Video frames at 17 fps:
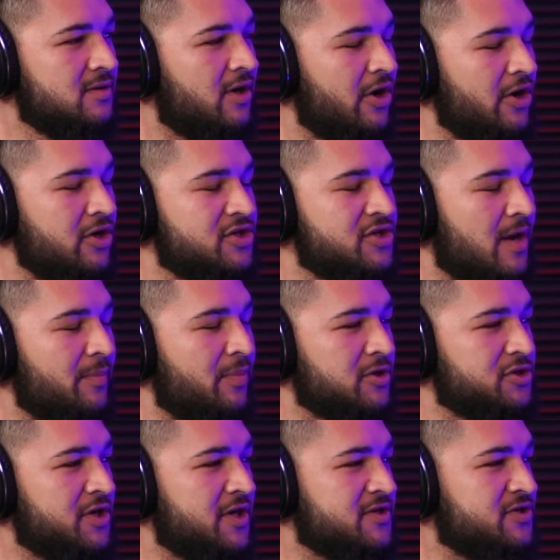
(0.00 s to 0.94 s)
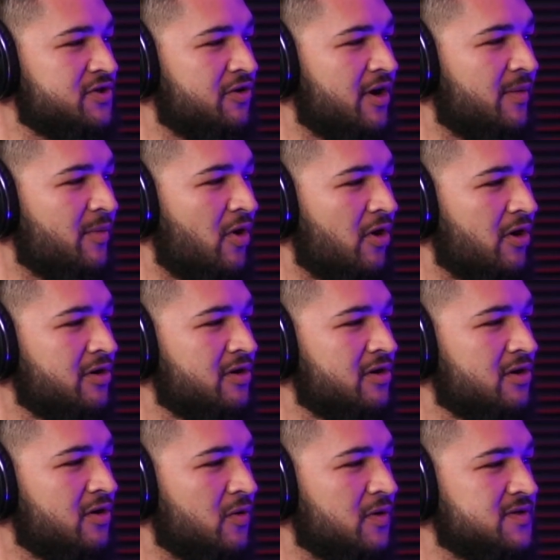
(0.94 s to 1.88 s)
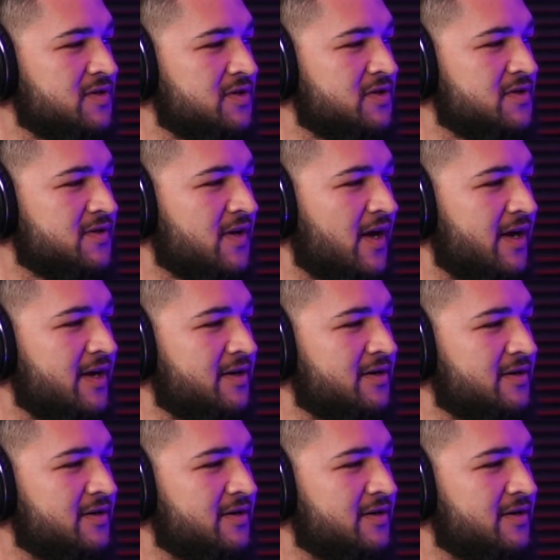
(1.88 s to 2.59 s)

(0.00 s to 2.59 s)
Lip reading: Are you just not pushing Instagram harder, or is it just like